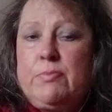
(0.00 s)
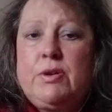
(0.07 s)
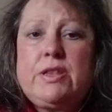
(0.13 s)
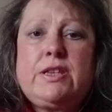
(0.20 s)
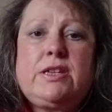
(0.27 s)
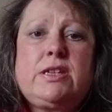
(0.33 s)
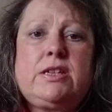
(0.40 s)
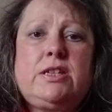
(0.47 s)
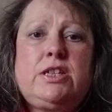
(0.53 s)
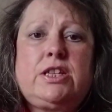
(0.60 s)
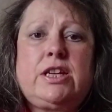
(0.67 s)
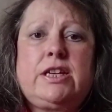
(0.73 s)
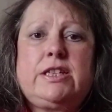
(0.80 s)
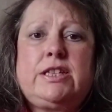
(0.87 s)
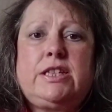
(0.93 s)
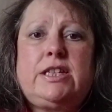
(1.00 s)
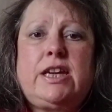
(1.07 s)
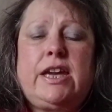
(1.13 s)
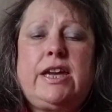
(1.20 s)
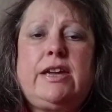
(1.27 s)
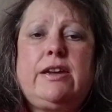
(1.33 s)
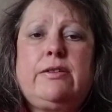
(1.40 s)
But the sunshine
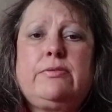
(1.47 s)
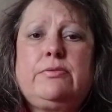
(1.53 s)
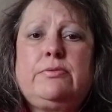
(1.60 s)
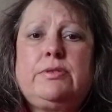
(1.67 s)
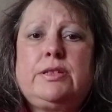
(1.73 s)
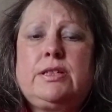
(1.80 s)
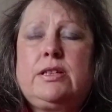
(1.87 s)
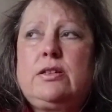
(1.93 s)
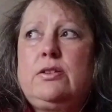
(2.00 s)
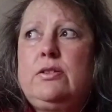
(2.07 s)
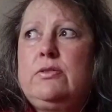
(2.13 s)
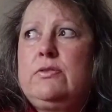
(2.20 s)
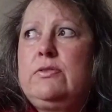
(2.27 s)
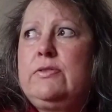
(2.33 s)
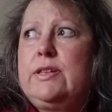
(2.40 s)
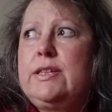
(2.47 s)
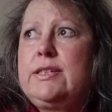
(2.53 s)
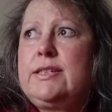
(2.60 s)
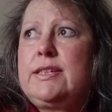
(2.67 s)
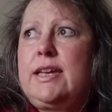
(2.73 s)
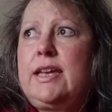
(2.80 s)
today was glorious,